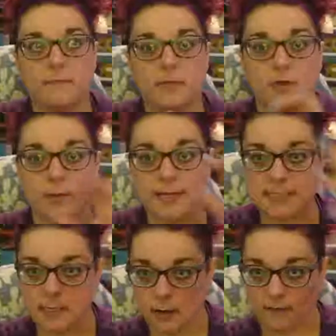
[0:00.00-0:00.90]
the
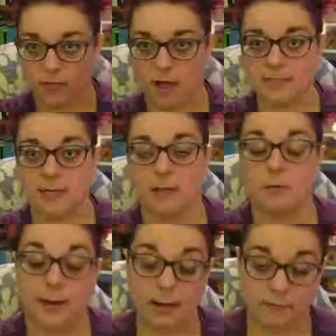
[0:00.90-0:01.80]
reason that I've lost a lot
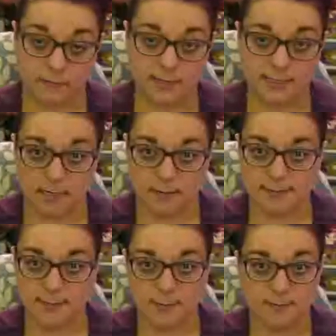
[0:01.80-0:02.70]
of weight over this year,
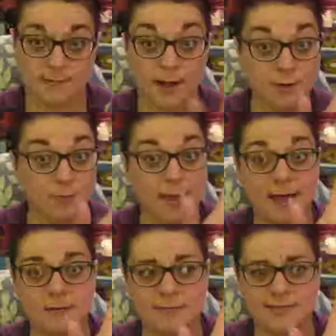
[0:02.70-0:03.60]
so 100
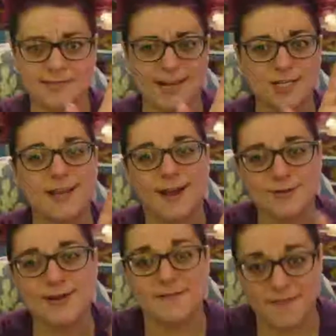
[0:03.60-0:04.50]
pounds, actually
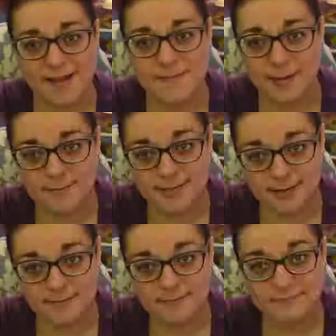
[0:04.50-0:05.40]
105 pounds
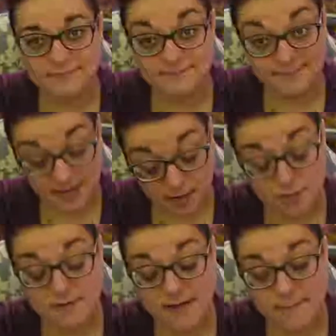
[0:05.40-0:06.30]
now,
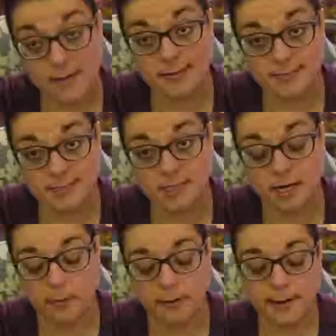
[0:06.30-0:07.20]
105 pounds since
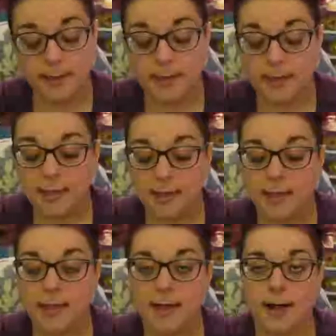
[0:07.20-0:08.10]
January.
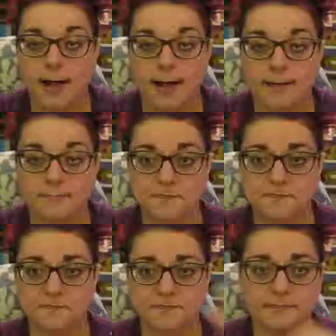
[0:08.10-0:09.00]

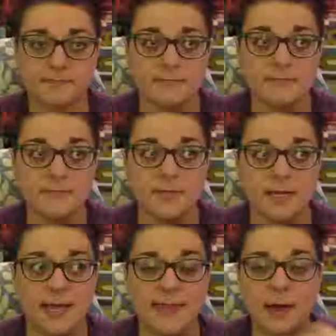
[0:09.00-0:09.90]

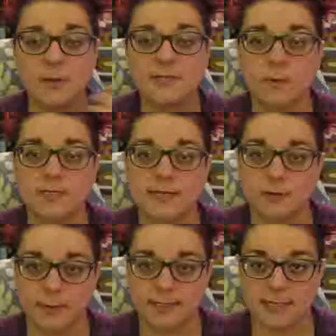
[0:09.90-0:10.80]
And that was mostly
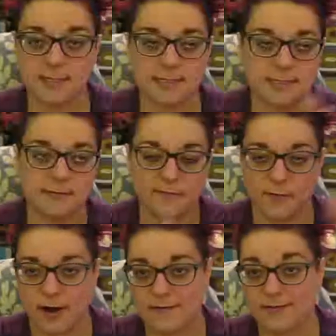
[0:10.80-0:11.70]
the reason
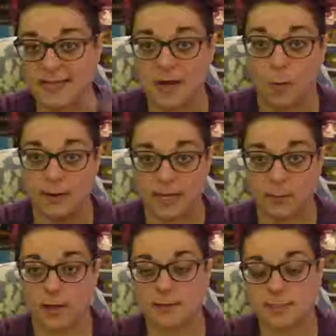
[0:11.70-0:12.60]
for everything not working
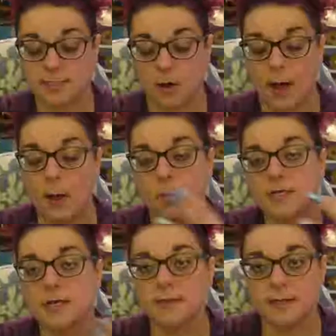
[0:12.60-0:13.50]
well. So I
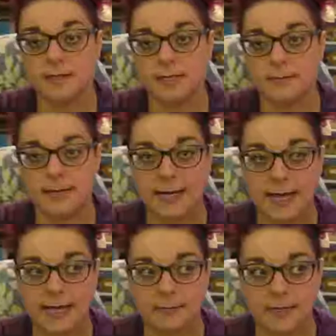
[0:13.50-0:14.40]
was on lithium and I
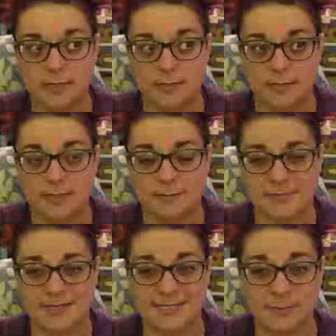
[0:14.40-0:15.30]
had been on lithium
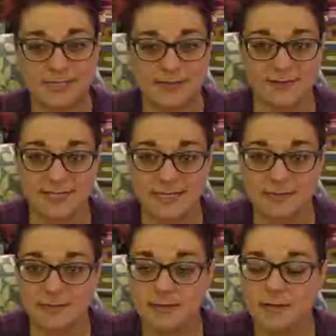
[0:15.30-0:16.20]
since I was
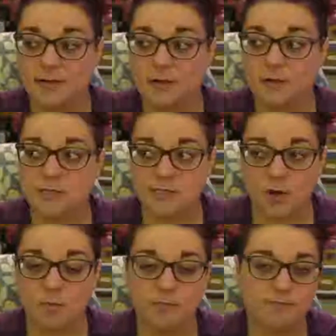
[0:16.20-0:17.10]
17.
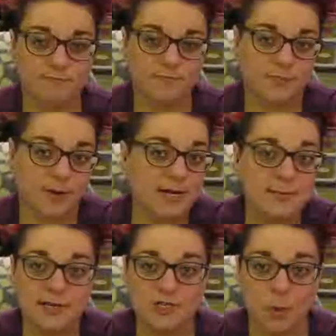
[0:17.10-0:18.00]
So pretty
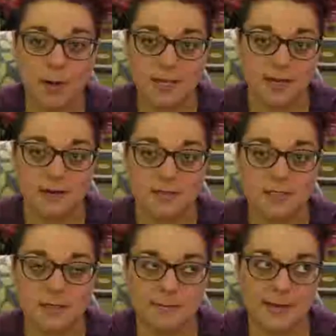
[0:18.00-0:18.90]
much 20
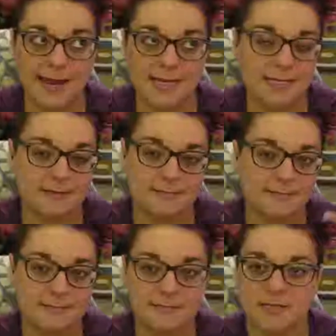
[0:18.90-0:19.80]
years, I mean 18,
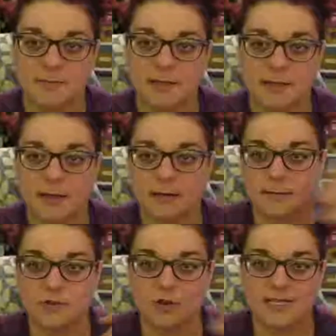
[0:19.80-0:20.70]
something like that,
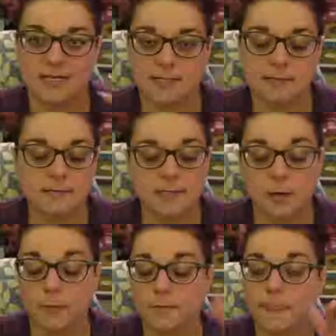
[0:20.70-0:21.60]
26.
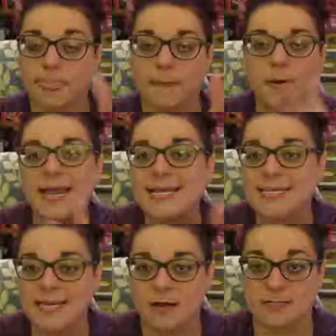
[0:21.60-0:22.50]
So about
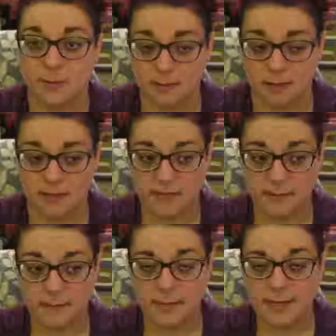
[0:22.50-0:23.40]
18 years I was on
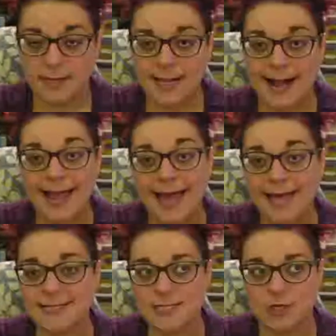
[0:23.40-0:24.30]
lithium. I
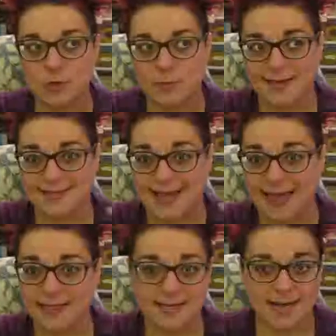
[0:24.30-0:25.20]
had to because
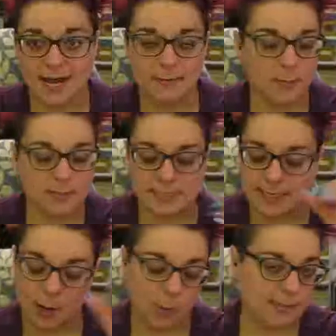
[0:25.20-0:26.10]
at the time it was
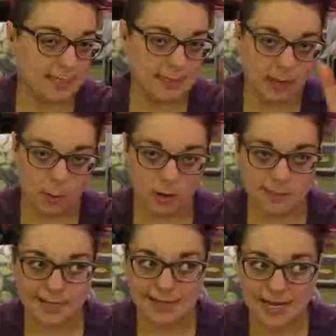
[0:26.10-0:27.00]
the only thing that
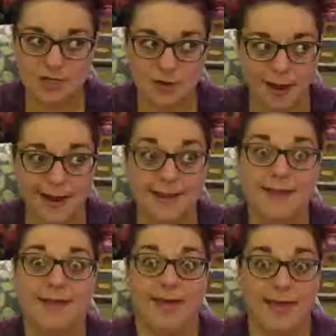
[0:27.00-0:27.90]
worked. They tried
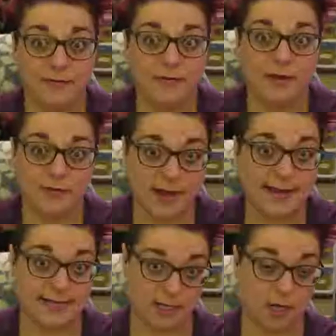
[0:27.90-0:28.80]
every other
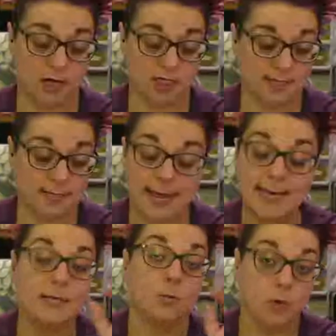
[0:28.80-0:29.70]
kind of concoction and
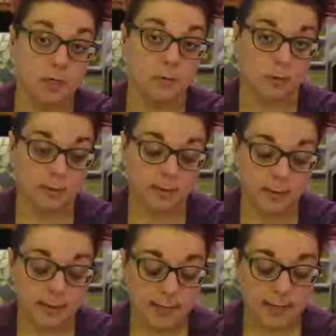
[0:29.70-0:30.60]
it wouldn't work.
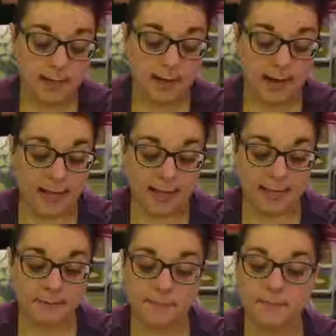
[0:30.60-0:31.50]

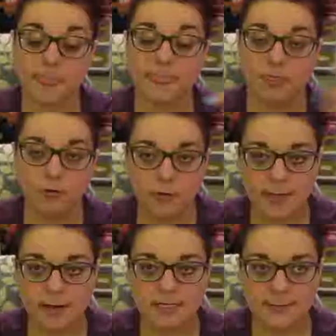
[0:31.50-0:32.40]
And through the
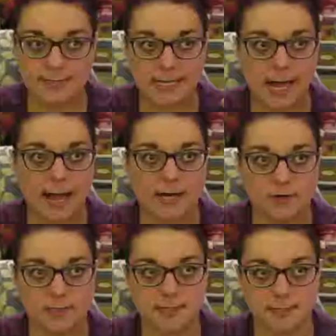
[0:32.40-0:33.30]
years, my
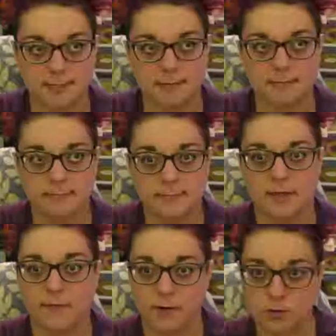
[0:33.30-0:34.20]
psychiatrist, because, you know,
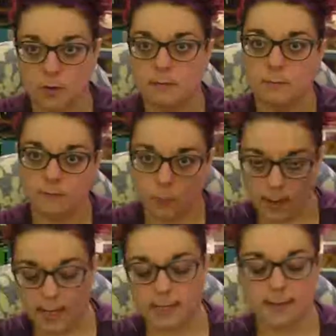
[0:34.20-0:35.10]
the first one moved
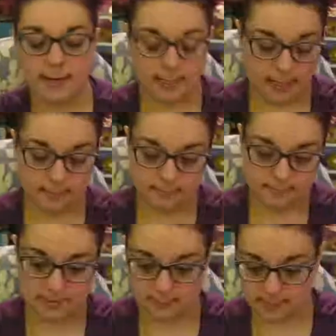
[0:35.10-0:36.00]
away and I got
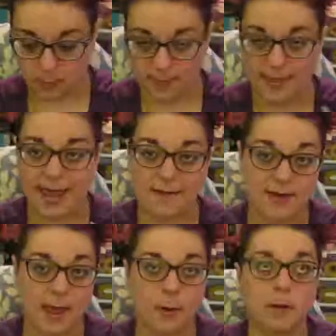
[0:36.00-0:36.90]
the one that I have
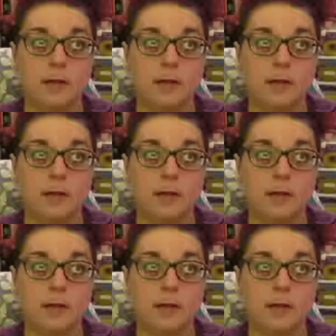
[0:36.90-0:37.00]
now.